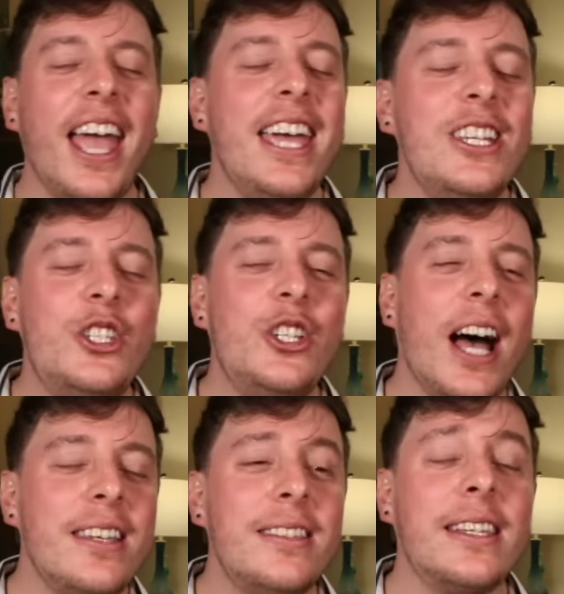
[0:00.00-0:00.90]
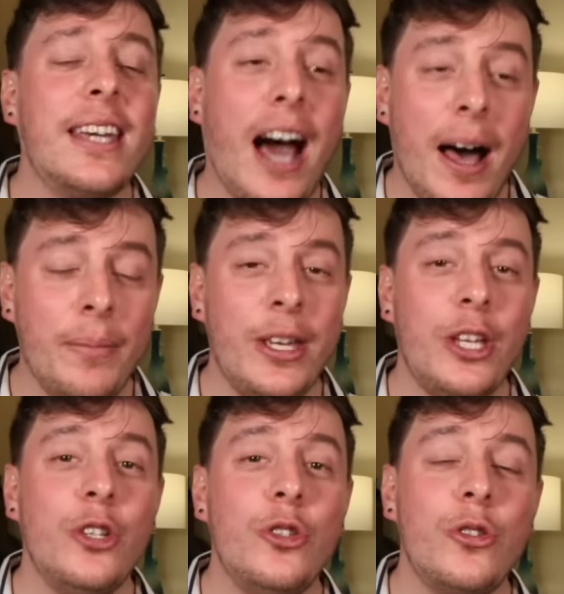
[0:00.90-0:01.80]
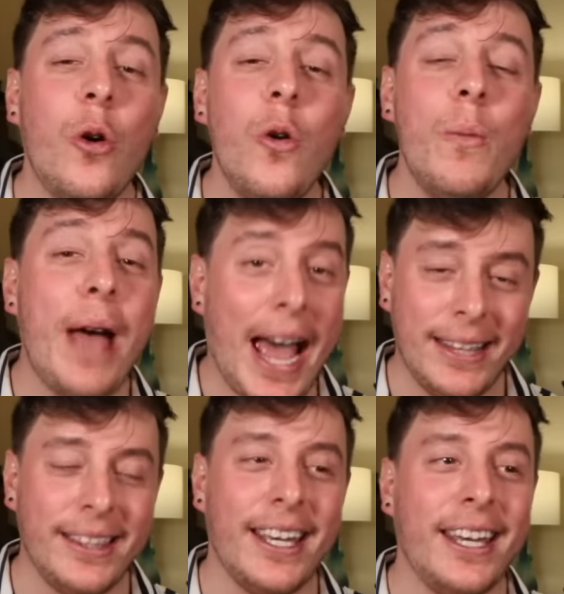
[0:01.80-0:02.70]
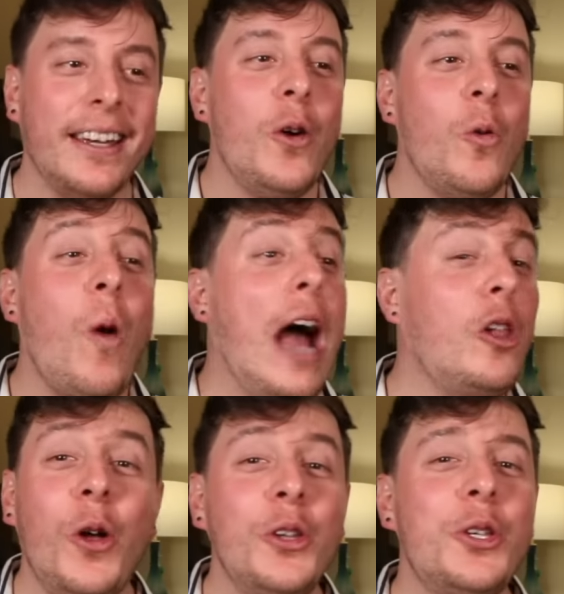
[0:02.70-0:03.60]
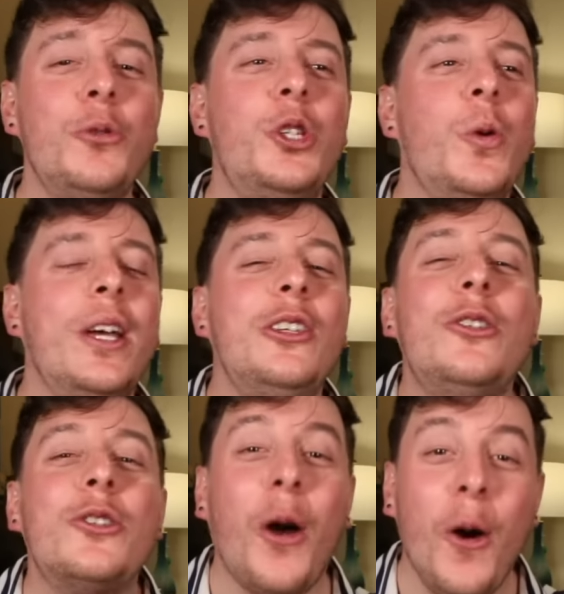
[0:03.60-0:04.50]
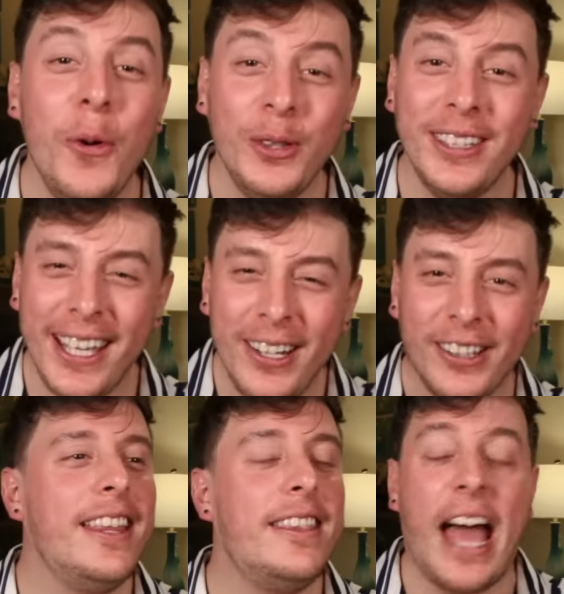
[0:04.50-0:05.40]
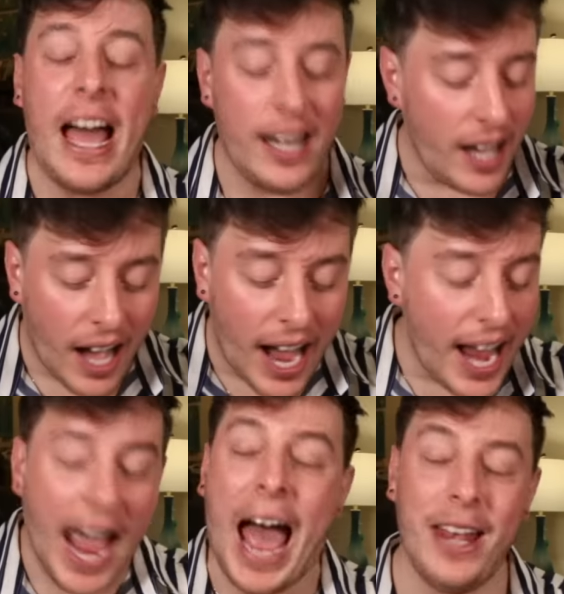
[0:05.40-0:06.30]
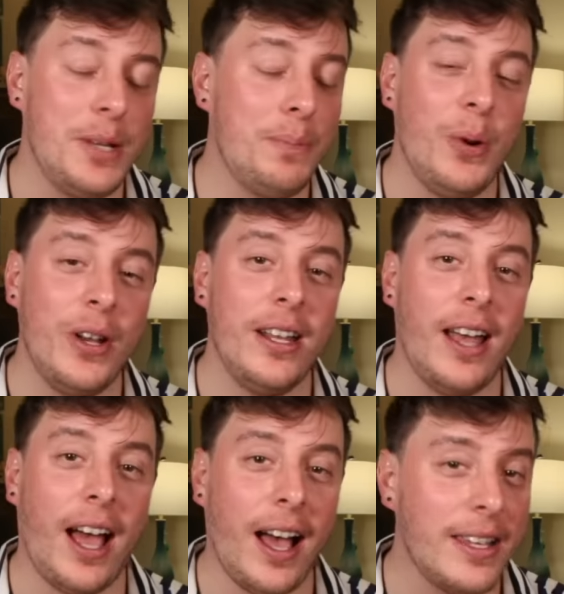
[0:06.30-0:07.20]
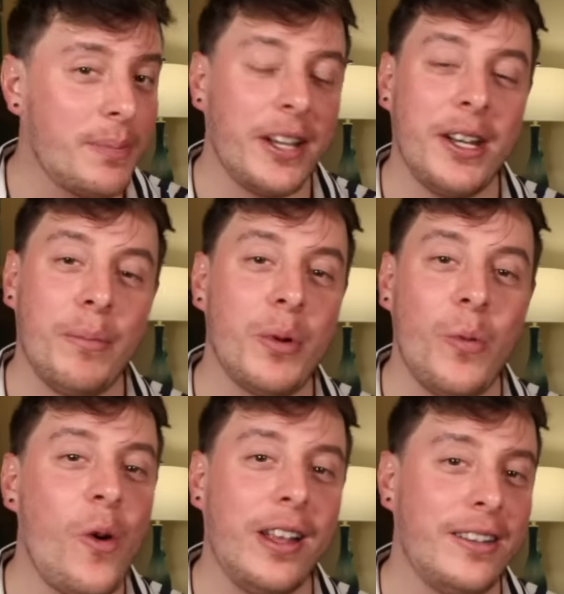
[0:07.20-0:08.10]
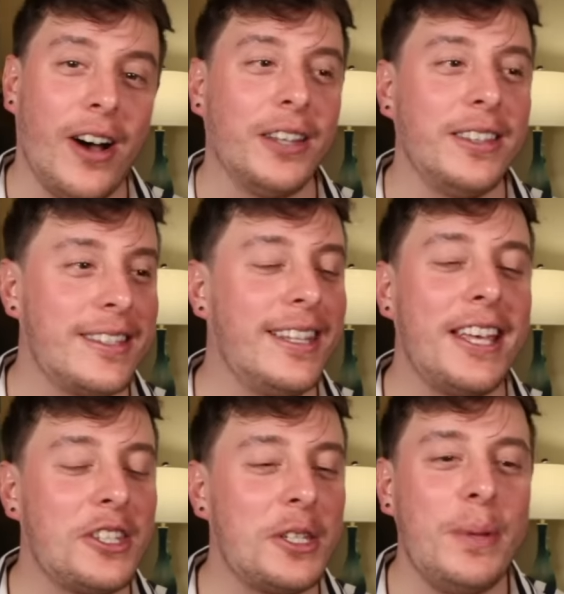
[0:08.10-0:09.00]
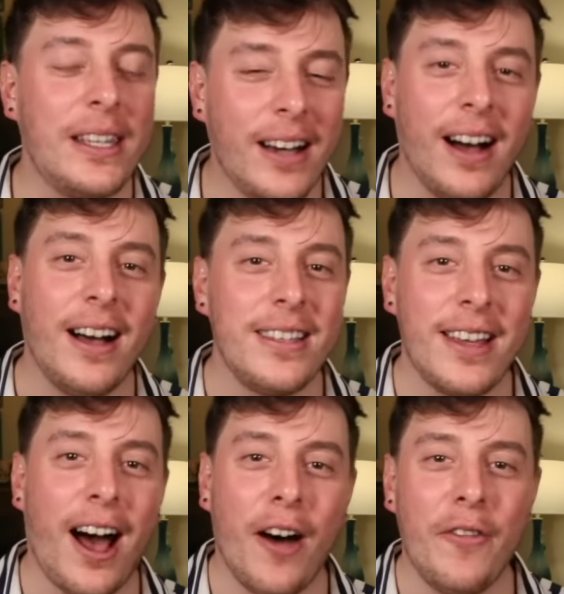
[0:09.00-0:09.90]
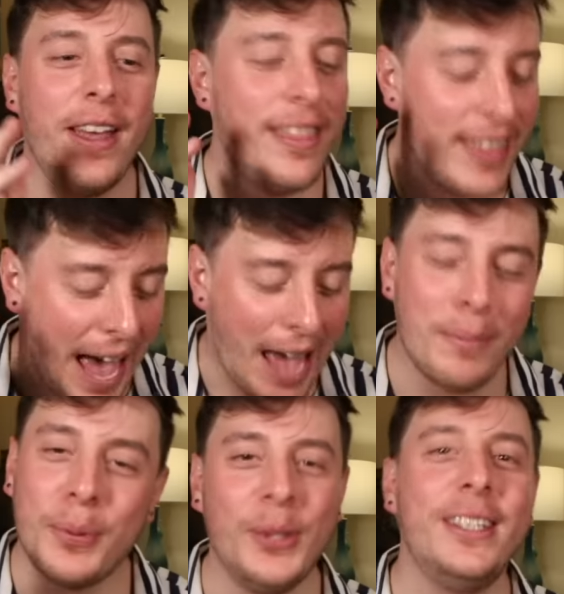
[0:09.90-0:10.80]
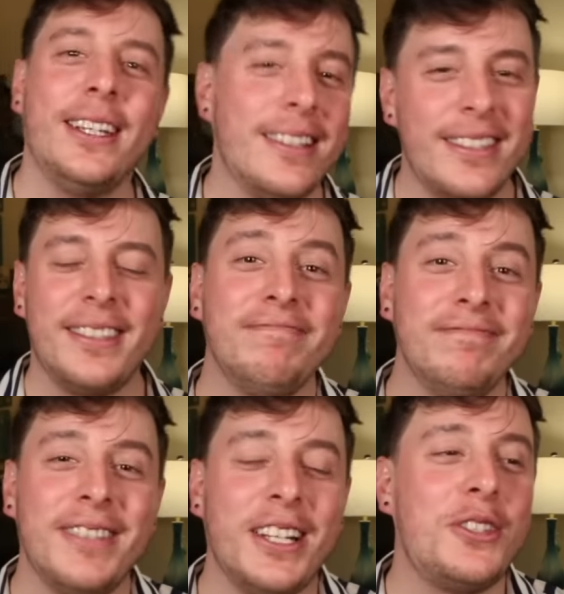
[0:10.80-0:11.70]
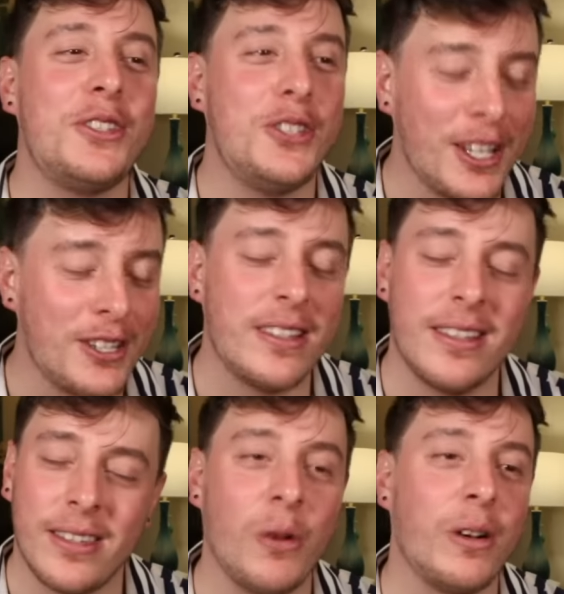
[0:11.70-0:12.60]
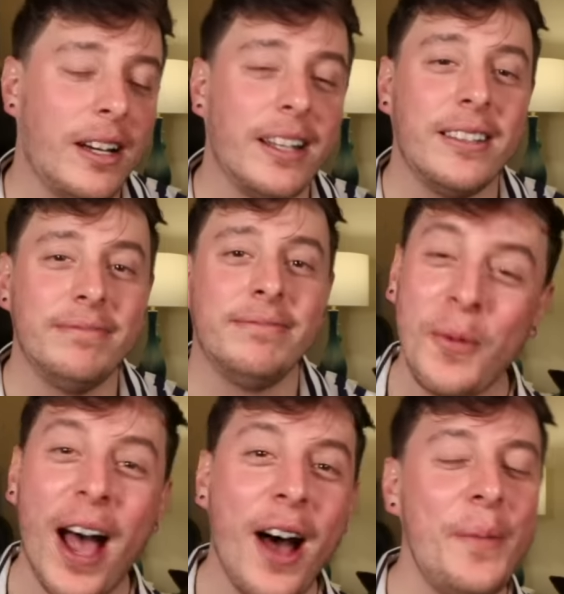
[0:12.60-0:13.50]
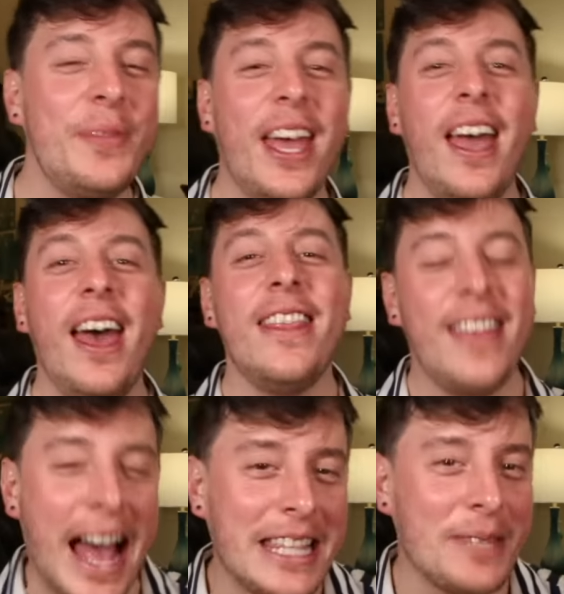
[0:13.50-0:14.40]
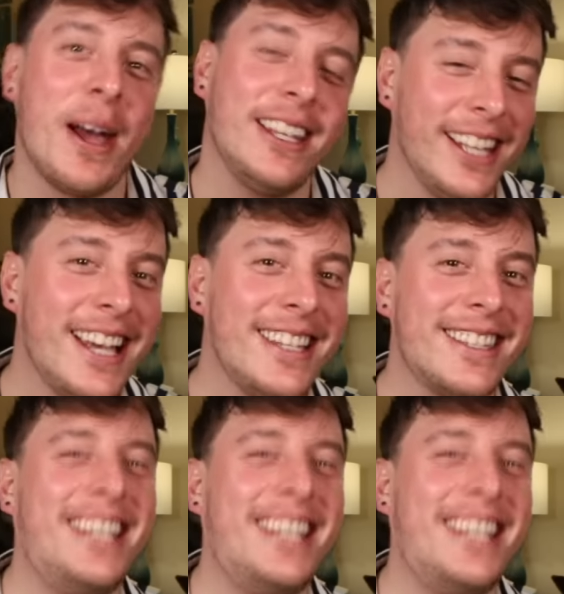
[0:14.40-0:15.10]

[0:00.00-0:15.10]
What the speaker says: It just got me so badly while also doing so little that I had to put it as my number one on this list because of that brilliance. It's just so good. Well, that's my list